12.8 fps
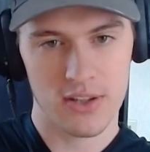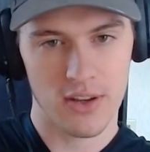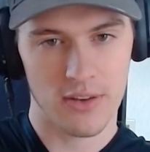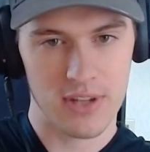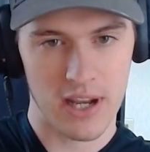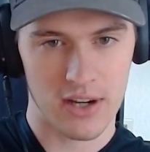
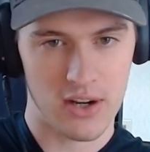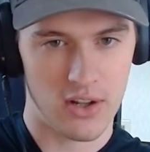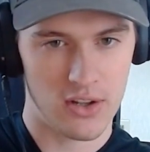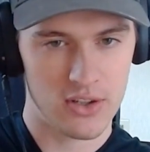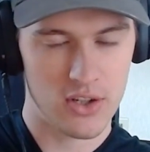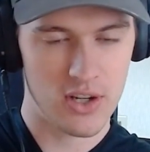of
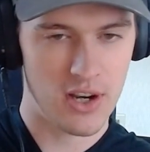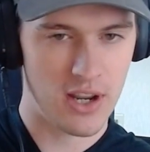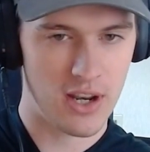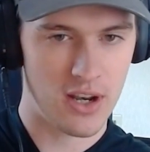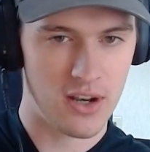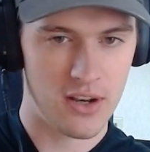technology
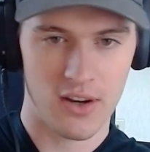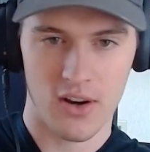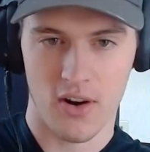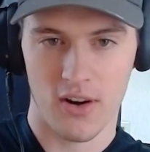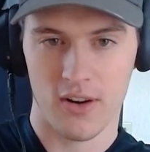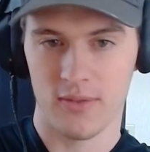in
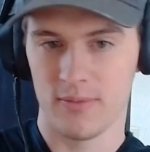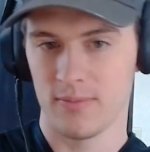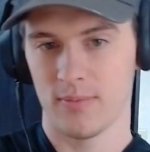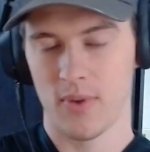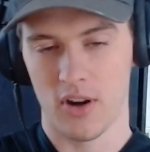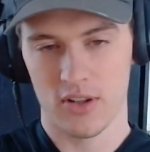our
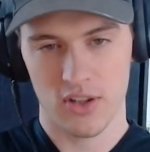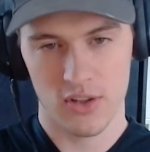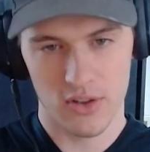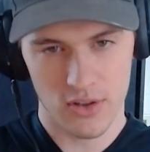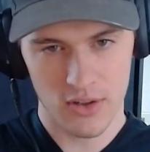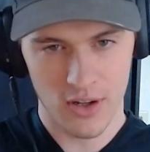
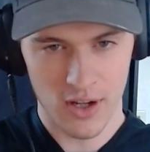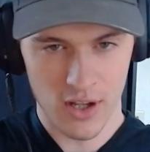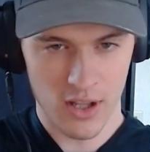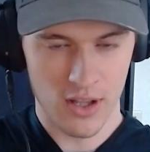arsenal.